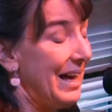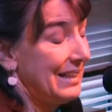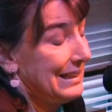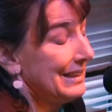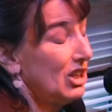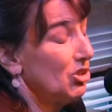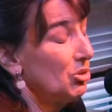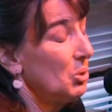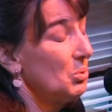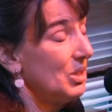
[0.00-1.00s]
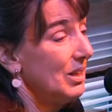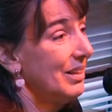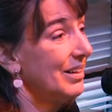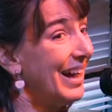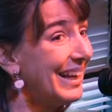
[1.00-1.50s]
since I don't know who did
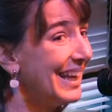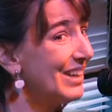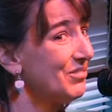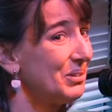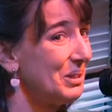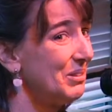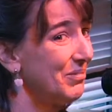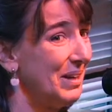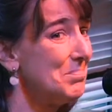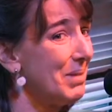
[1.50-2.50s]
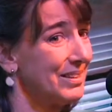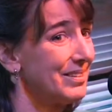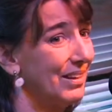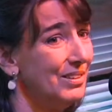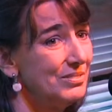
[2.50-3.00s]
it, I can't fully defend
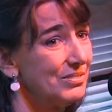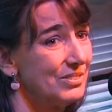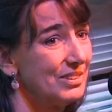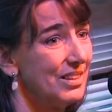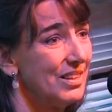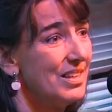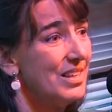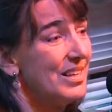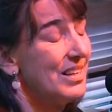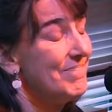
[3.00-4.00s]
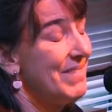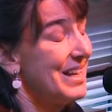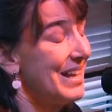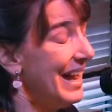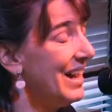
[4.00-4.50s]
myself.
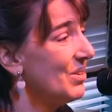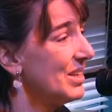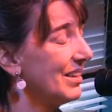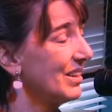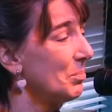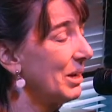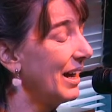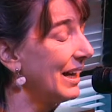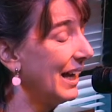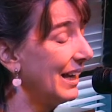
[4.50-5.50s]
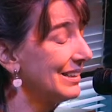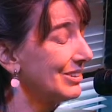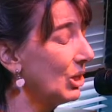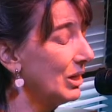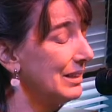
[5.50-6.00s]
And now he tells me I can't
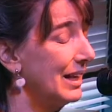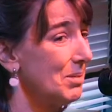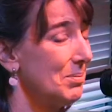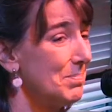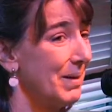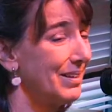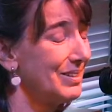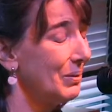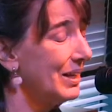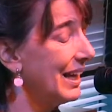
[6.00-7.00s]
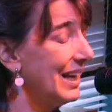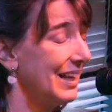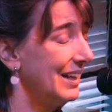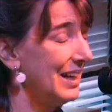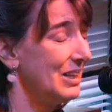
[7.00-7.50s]
talk to anybody about it, so I can't
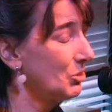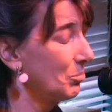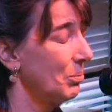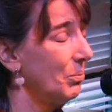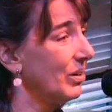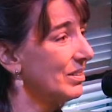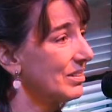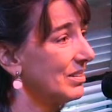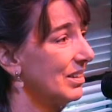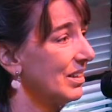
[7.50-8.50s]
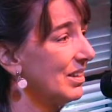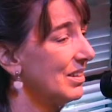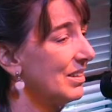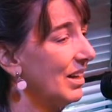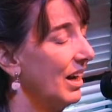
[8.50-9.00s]
get any support.
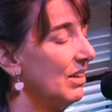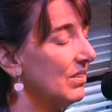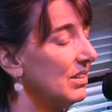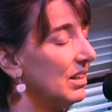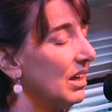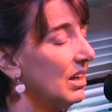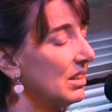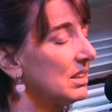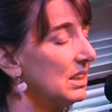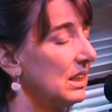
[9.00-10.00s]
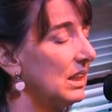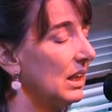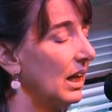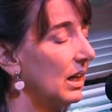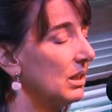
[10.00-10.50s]
I feel utterly
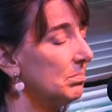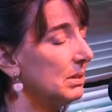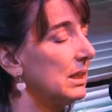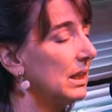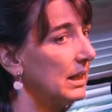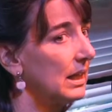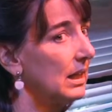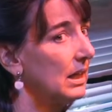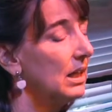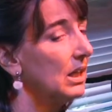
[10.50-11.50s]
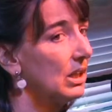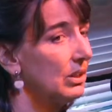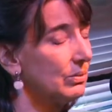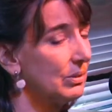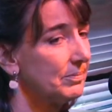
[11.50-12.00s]
and completely
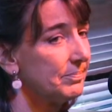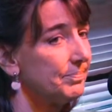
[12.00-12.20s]
alone.